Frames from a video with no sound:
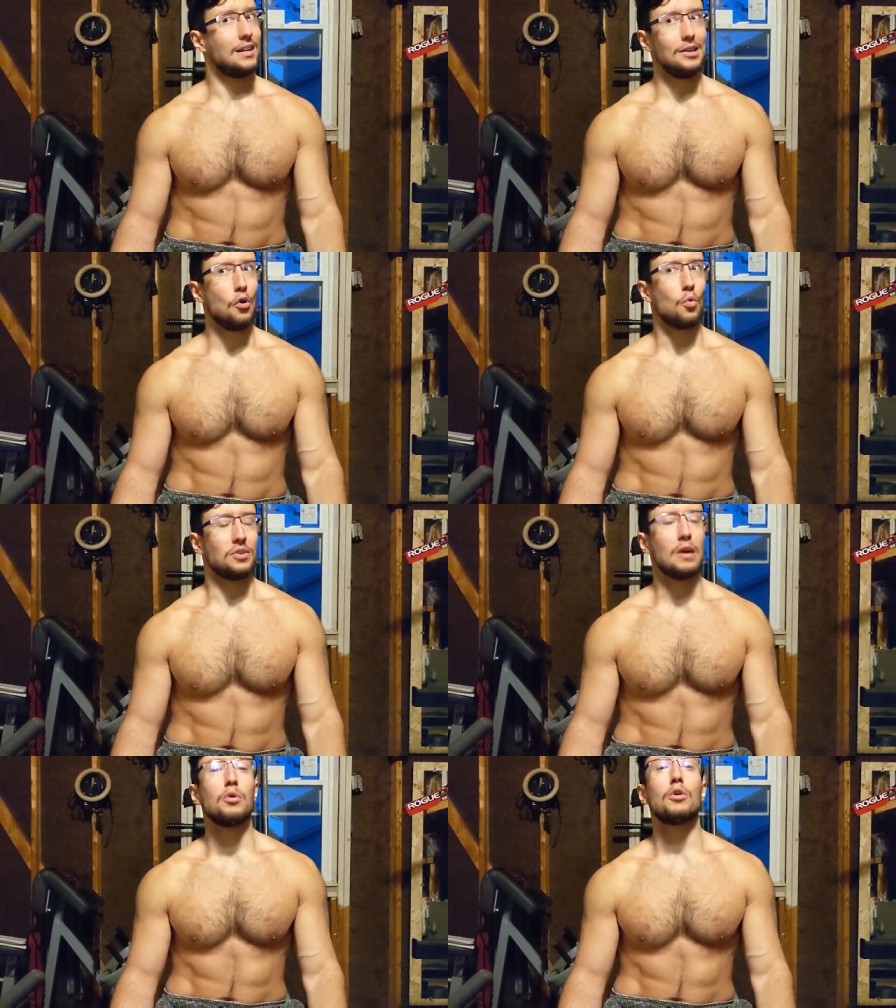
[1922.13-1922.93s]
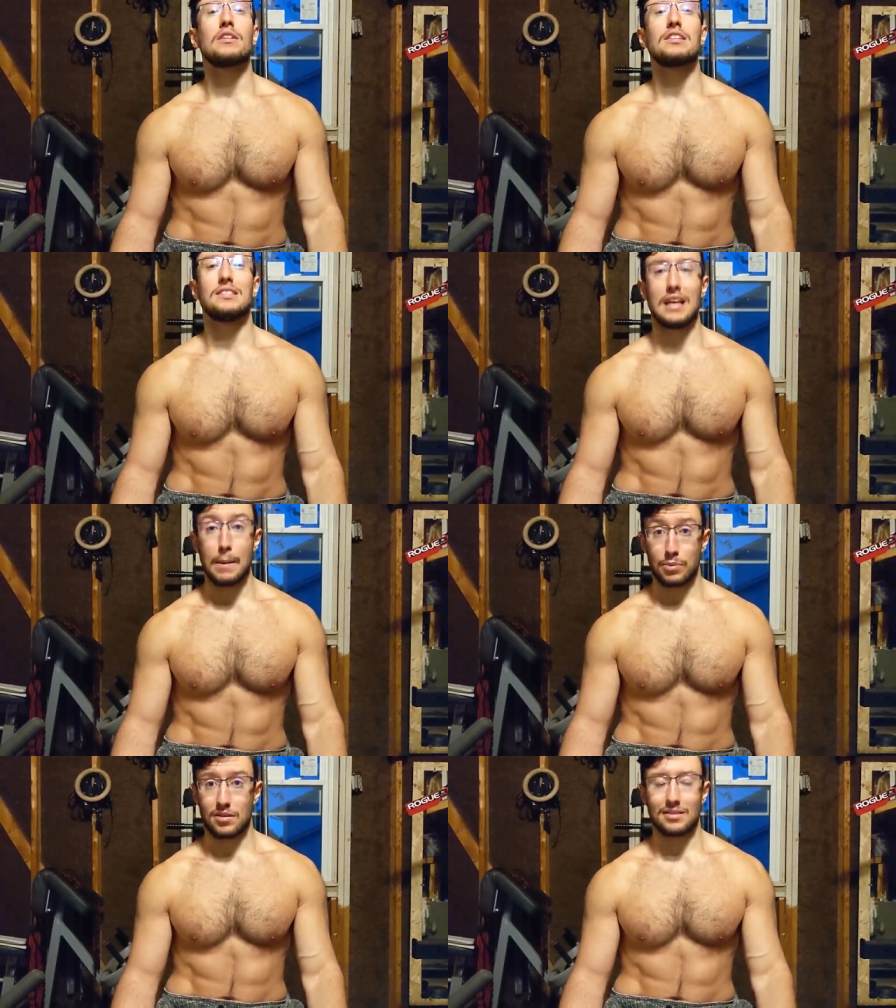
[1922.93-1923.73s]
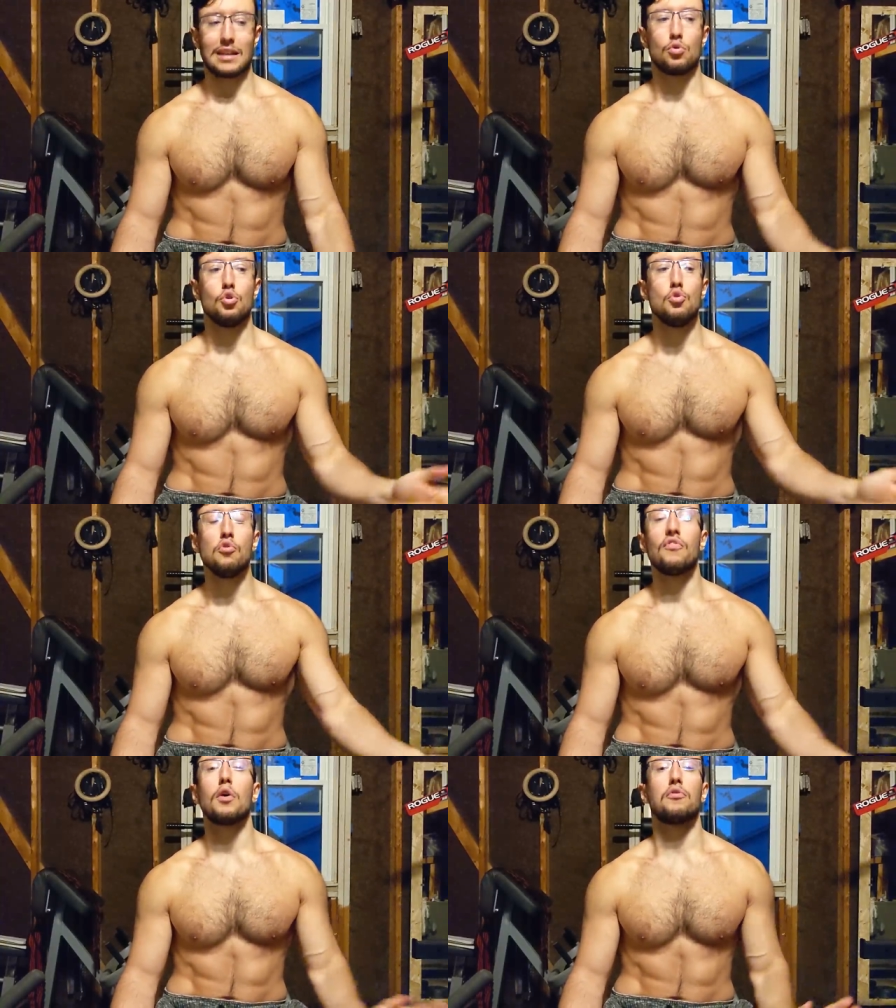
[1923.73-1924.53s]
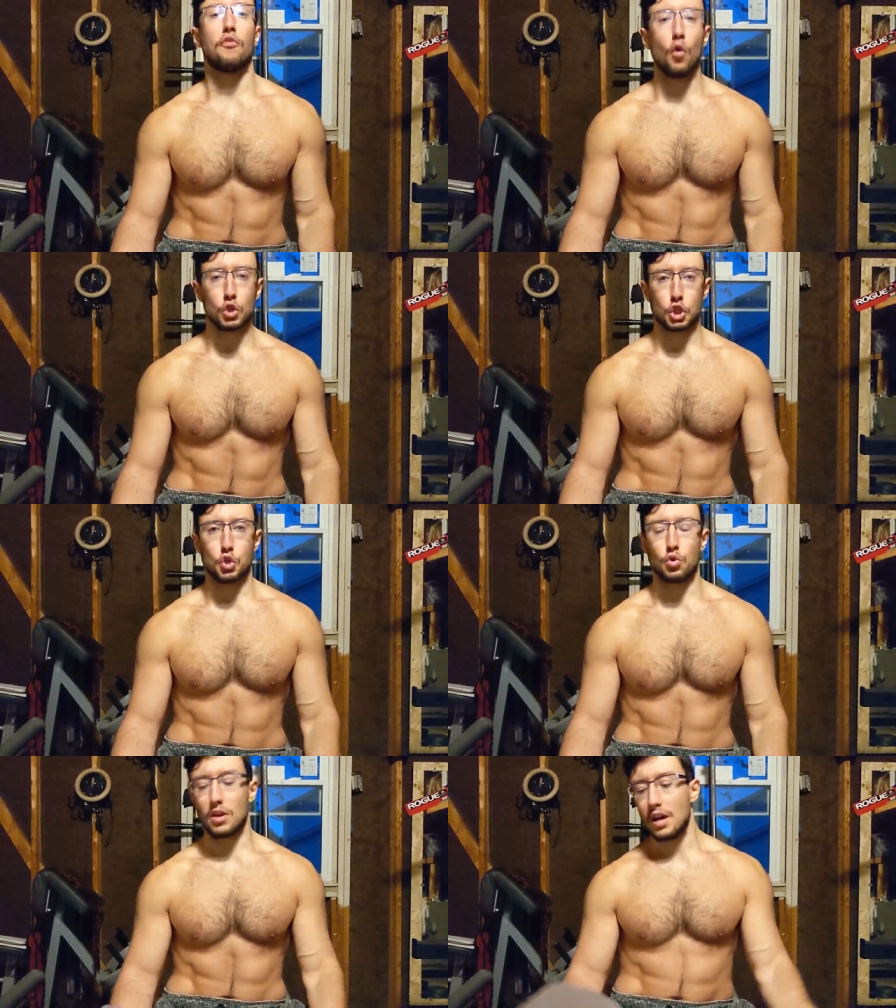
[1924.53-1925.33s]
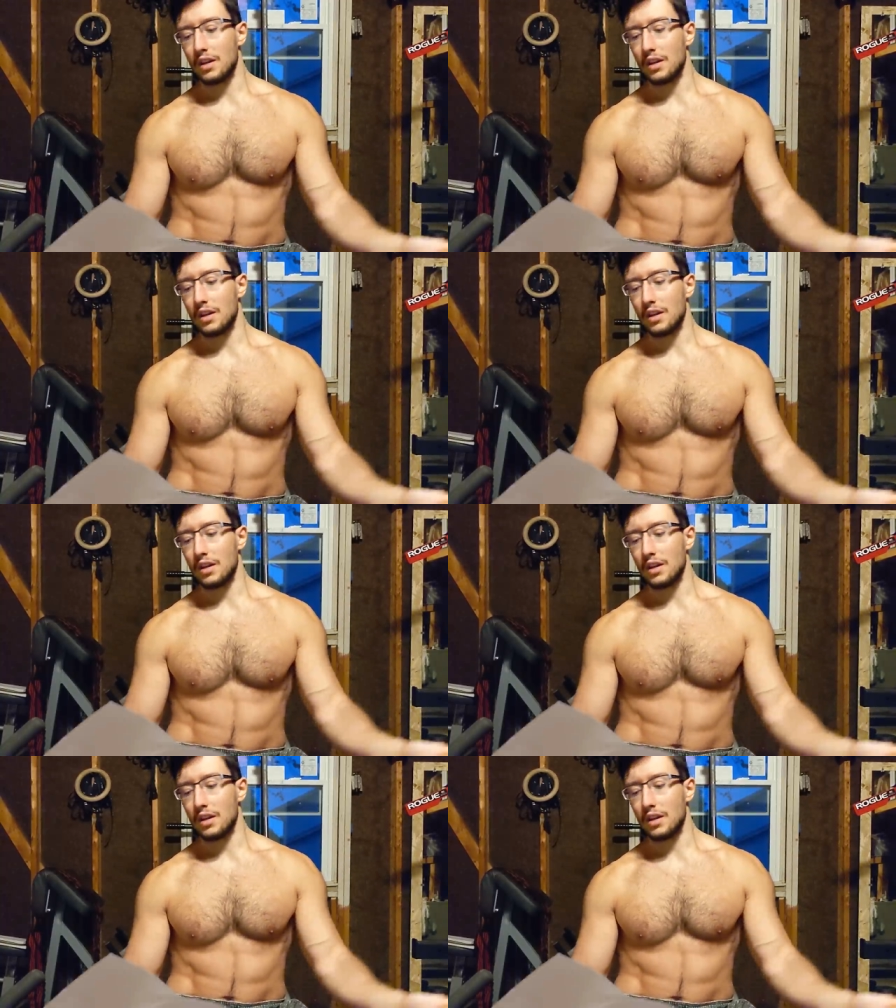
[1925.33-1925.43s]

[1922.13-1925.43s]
No, they would accept that newfound fortune.